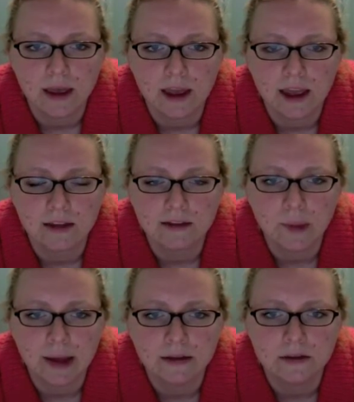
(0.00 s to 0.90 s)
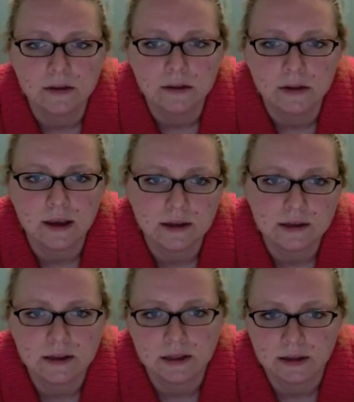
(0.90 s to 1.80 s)
And the bed
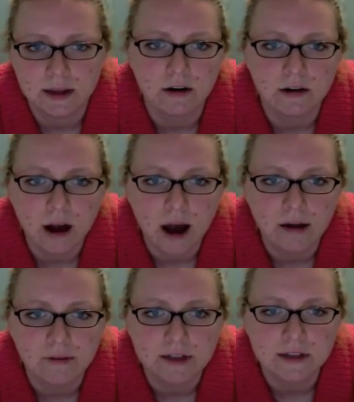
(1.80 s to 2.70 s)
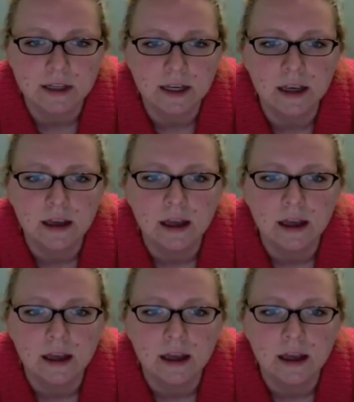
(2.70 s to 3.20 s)
is there, obviously.